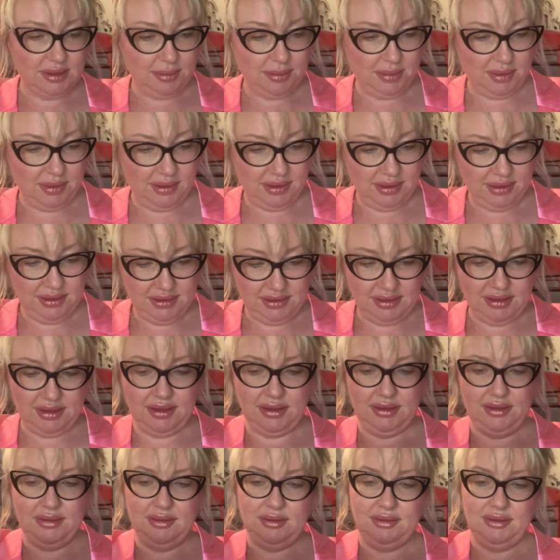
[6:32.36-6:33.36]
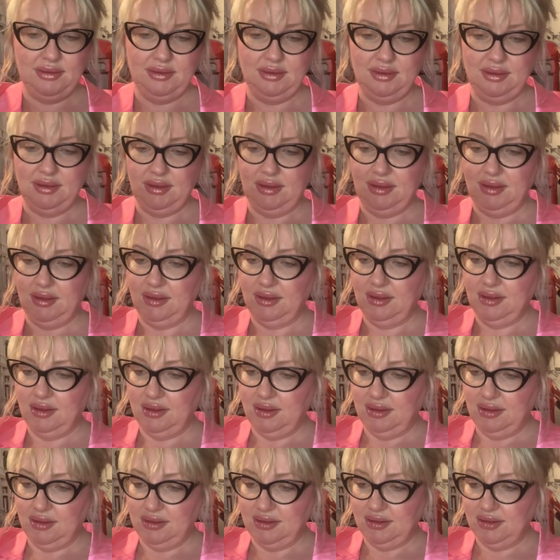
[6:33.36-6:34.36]
apart,
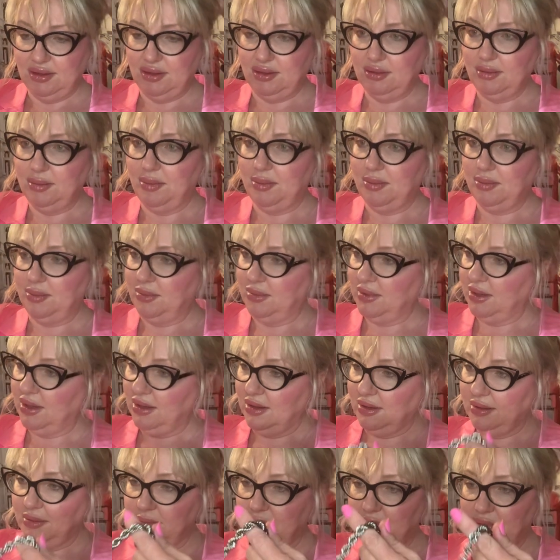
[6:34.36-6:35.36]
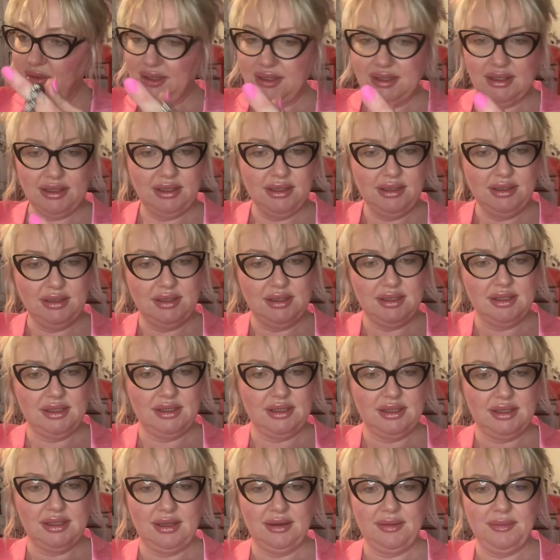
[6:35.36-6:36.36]
two uh,
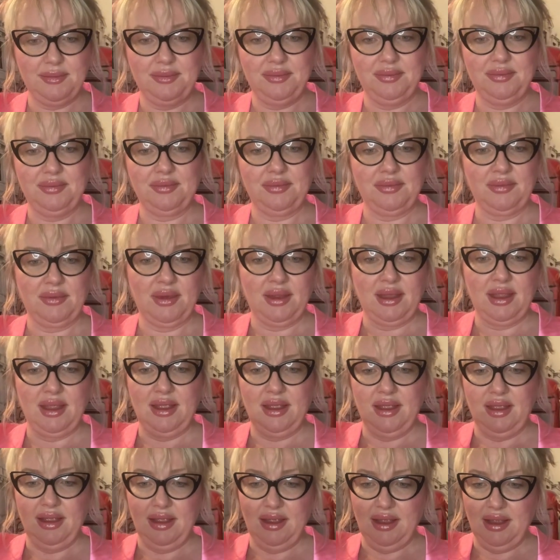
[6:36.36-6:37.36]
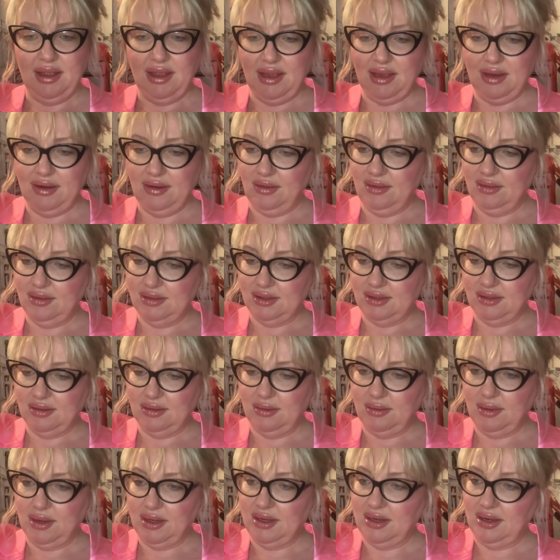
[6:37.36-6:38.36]
bracelets and
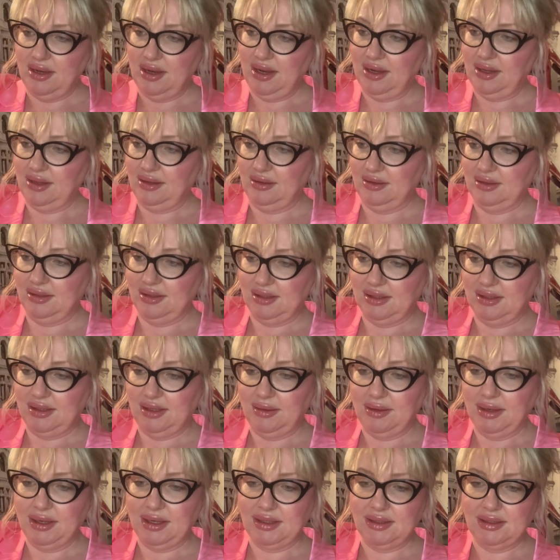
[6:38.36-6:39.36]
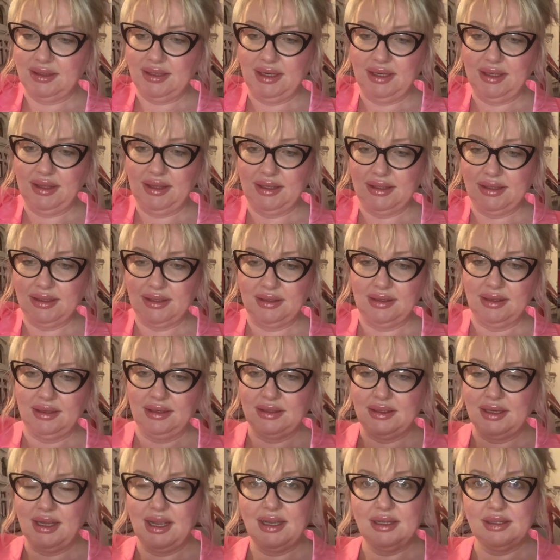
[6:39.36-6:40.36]
also a necklace. Now I can take this little
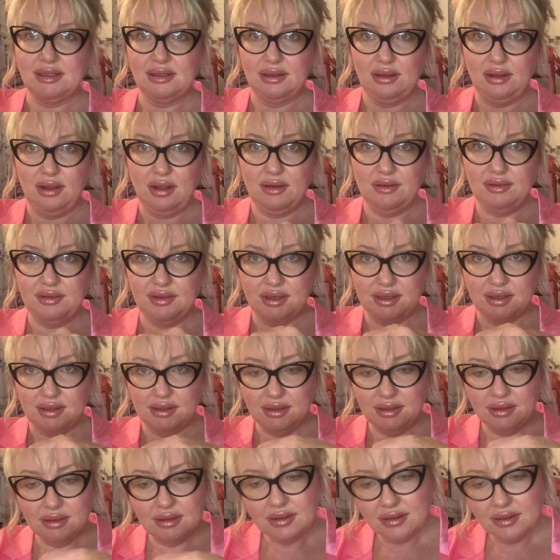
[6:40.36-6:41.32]
tassel off here.